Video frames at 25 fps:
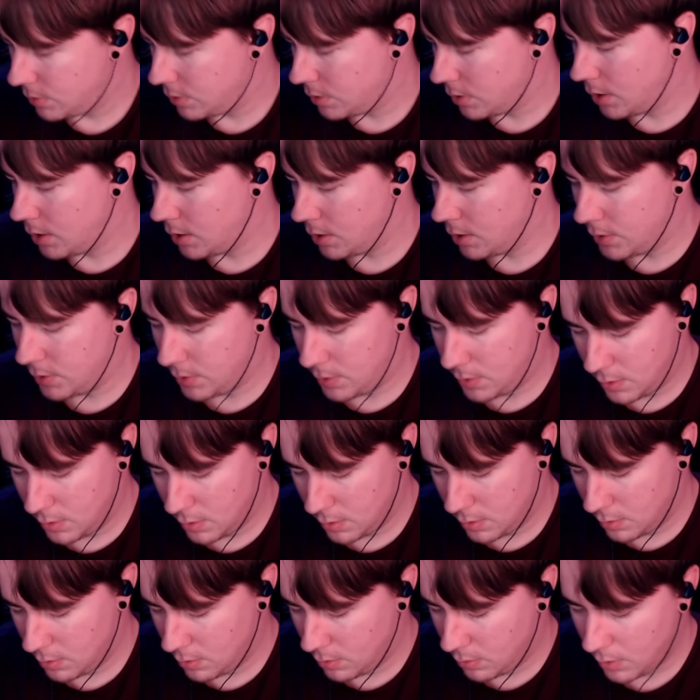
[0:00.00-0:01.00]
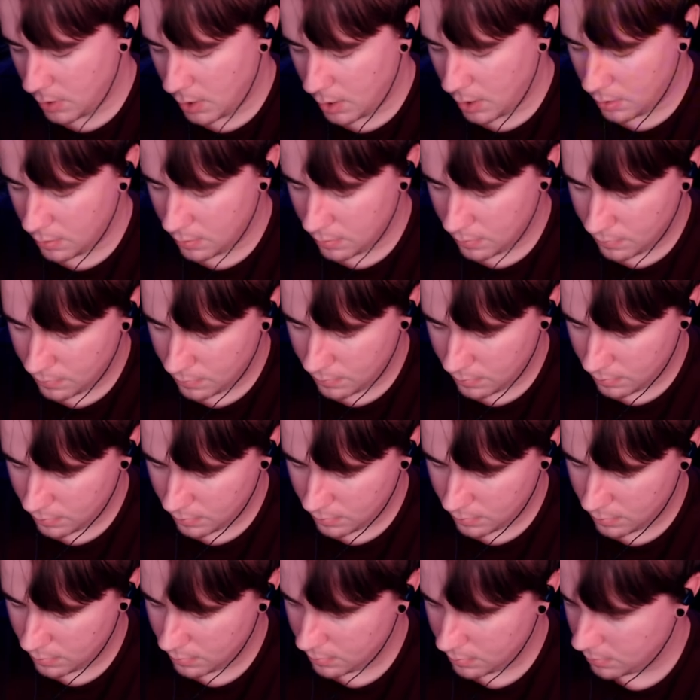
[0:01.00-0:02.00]
That is great.
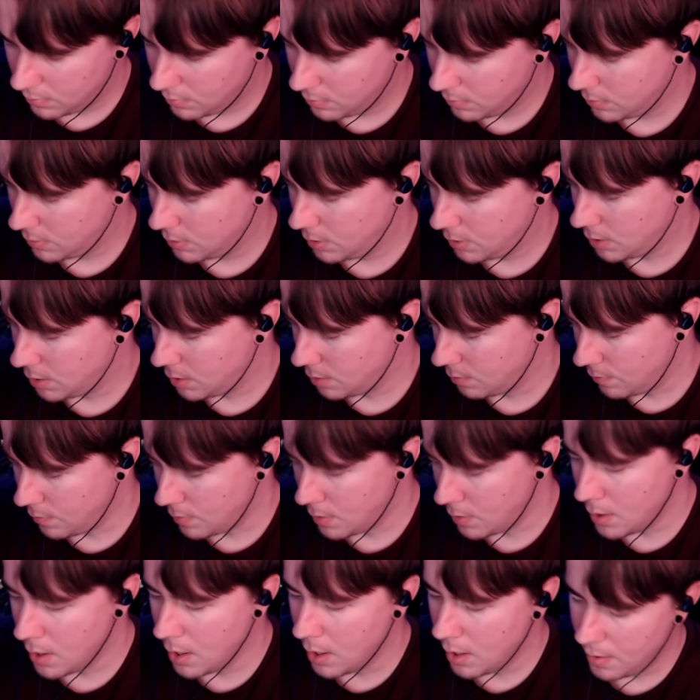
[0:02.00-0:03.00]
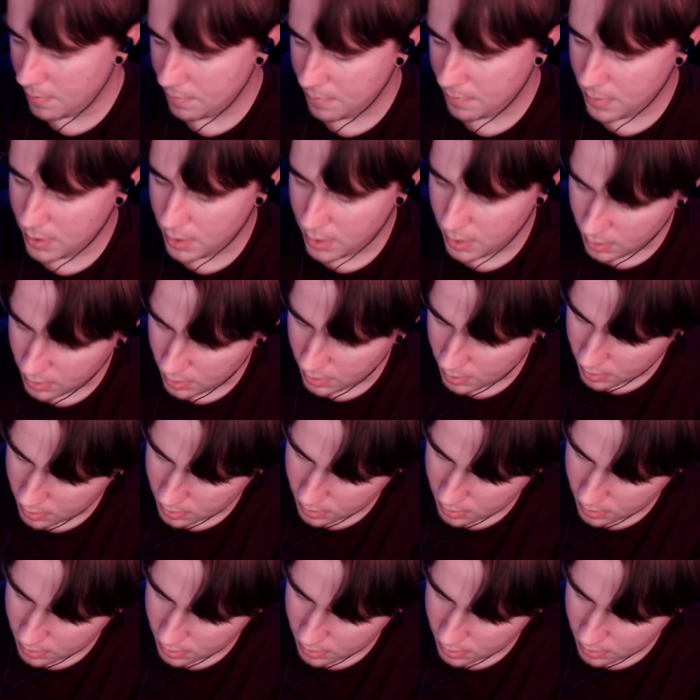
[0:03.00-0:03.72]
Not mad at